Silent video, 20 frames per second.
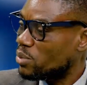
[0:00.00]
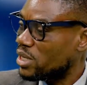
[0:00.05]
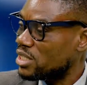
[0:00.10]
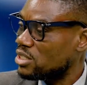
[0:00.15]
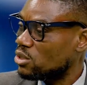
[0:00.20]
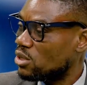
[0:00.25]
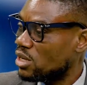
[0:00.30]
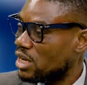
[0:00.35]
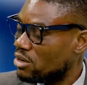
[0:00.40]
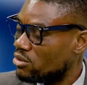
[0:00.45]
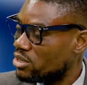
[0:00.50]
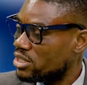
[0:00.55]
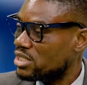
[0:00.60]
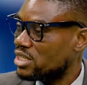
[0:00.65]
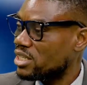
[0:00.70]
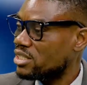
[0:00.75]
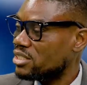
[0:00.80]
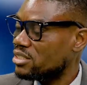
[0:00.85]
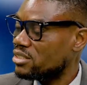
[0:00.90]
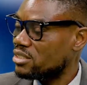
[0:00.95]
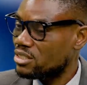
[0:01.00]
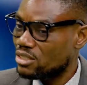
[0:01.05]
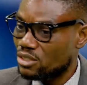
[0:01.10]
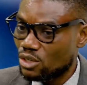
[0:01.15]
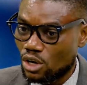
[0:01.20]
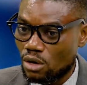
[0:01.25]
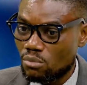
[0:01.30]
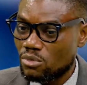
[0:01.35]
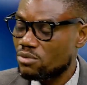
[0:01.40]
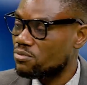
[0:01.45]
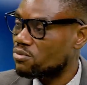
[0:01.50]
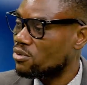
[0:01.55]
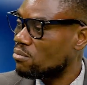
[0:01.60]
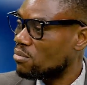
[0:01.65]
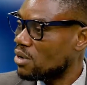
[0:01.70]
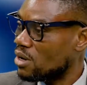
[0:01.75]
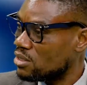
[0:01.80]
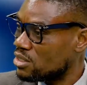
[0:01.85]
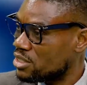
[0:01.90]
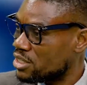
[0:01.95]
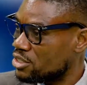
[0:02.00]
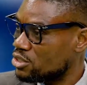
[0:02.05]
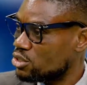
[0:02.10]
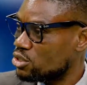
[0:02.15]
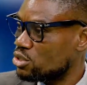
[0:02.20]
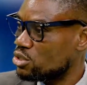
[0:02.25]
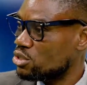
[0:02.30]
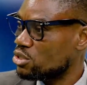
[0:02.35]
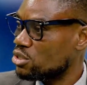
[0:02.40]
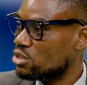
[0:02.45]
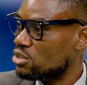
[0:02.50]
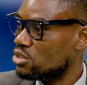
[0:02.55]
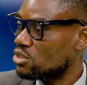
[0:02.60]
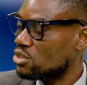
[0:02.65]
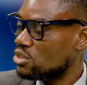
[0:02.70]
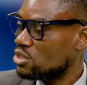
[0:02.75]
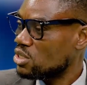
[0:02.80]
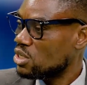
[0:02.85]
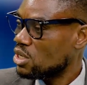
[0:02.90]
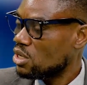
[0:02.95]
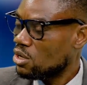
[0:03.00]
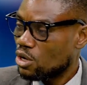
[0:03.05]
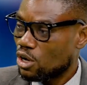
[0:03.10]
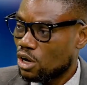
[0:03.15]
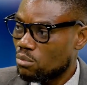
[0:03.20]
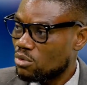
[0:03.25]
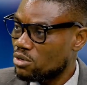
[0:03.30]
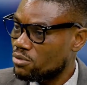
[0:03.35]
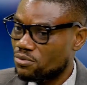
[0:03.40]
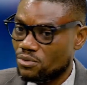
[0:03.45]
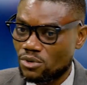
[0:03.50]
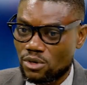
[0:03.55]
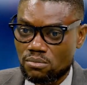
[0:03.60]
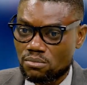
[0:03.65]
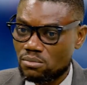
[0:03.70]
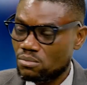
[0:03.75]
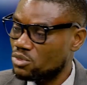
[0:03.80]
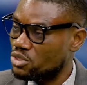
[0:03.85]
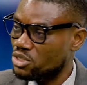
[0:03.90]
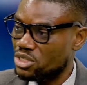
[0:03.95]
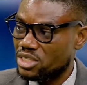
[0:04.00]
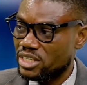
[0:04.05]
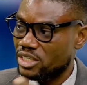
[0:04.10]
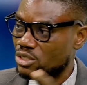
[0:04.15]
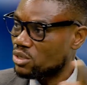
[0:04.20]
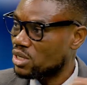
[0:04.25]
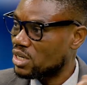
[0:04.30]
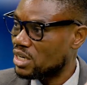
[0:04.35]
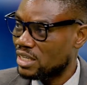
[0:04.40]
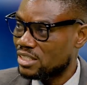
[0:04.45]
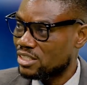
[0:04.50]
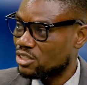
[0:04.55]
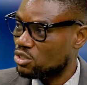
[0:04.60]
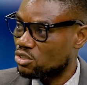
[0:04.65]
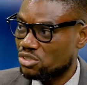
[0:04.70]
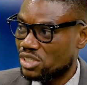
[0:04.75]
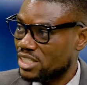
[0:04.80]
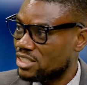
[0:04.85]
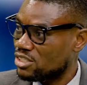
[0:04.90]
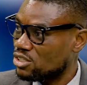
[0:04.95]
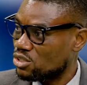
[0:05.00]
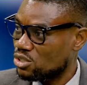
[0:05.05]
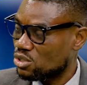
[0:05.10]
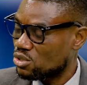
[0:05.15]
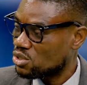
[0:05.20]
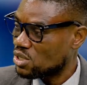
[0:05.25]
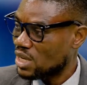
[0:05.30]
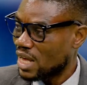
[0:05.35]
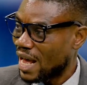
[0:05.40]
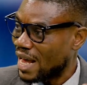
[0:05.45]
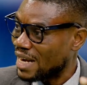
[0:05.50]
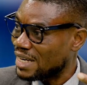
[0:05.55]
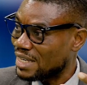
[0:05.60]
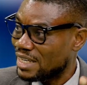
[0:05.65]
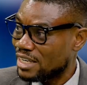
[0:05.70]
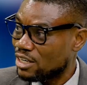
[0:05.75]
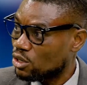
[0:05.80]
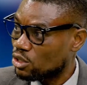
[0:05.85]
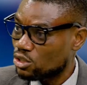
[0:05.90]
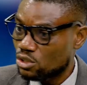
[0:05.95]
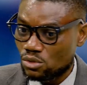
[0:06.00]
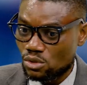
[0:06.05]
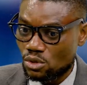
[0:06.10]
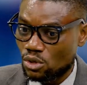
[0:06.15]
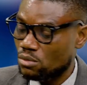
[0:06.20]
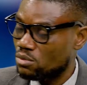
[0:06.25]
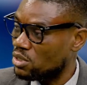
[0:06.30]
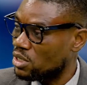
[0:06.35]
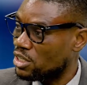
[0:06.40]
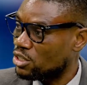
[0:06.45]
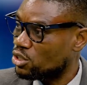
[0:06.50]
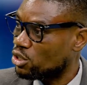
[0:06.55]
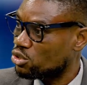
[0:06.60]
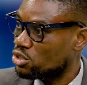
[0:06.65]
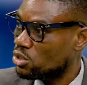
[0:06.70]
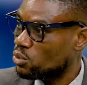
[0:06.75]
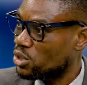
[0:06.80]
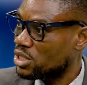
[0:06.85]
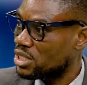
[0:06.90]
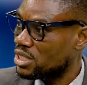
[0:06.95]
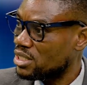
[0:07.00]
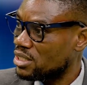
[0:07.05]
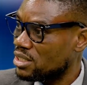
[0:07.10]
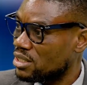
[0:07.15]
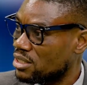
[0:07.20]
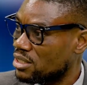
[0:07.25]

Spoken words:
particular research coming from the institutions, coming from research organizations, research institutes? Are they not industry worthy?